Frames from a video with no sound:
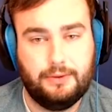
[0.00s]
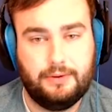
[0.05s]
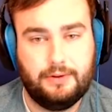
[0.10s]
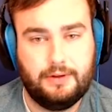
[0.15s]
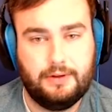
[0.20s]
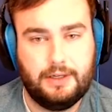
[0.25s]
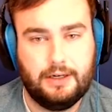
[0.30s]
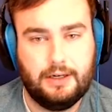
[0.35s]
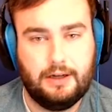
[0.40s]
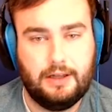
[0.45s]

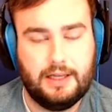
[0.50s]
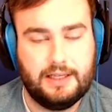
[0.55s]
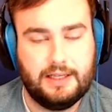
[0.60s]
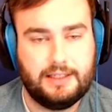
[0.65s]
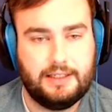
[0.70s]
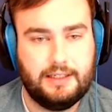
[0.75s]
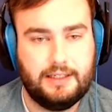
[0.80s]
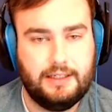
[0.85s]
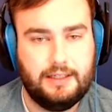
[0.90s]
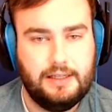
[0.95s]
in all
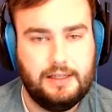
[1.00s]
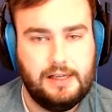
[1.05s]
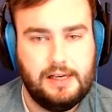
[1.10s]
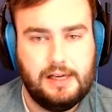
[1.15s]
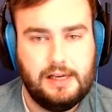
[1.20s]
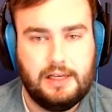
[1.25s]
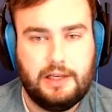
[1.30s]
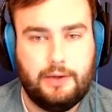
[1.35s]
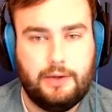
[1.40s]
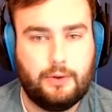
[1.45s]
honesty.
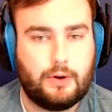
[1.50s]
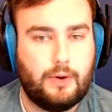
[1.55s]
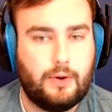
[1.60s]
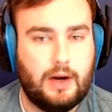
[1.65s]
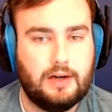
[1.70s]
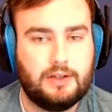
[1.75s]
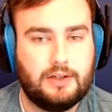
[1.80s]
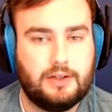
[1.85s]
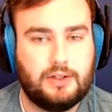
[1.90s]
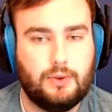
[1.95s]
He
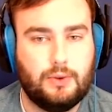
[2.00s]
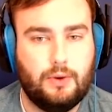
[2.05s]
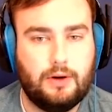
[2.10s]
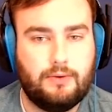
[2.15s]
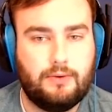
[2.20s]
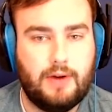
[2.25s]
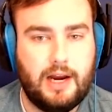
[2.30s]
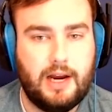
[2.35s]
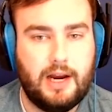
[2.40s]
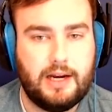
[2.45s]
requires sword
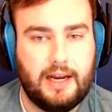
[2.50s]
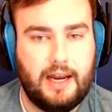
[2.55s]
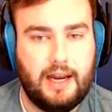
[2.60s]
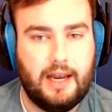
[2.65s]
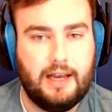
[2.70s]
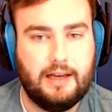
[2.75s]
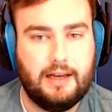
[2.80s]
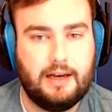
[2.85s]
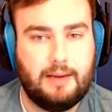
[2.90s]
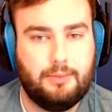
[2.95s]
rank
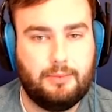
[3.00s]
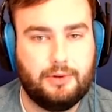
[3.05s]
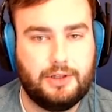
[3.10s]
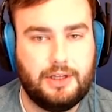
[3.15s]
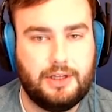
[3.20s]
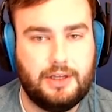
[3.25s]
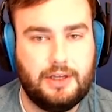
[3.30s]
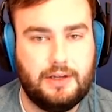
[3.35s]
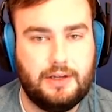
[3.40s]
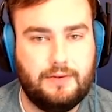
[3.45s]
and, I
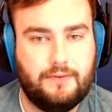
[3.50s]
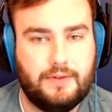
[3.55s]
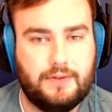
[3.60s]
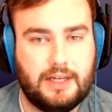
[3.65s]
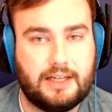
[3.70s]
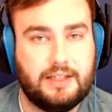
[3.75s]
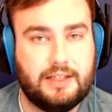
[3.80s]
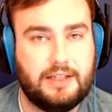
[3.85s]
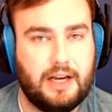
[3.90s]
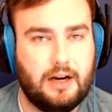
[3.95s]
believe,
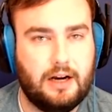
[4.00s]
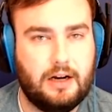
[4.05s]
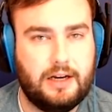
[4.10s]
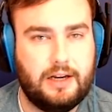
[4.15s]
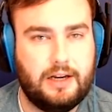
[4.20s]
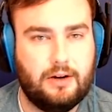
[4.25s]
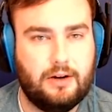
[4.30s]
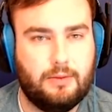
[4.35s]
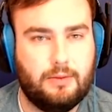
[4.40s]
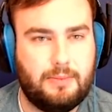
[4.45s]
dexterity,
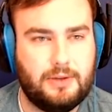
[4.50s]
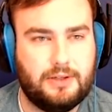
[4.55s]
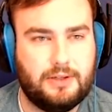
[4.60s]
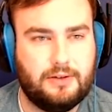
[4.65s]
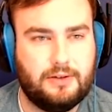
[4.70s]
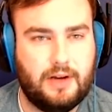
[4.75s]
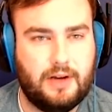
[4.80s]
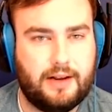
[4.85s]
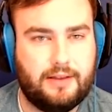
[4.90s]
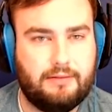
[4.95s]
or it might be
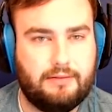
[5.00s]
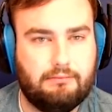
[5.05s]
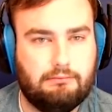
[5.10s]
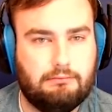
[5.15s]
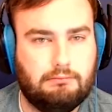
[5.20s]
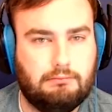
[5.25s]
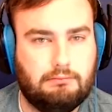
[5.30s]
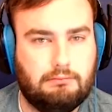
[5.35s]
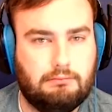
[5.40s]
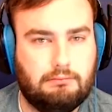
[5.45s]
strength.
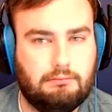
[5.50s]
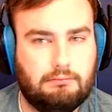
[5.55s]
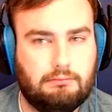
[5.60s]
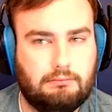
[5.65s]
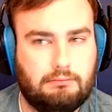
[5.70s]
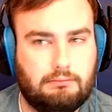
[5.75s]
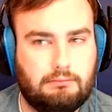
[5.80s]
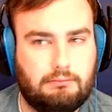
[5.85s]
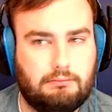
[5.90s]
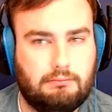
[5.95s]

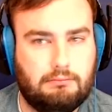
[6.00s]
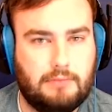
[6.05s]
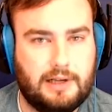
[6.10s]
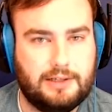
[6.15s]
I should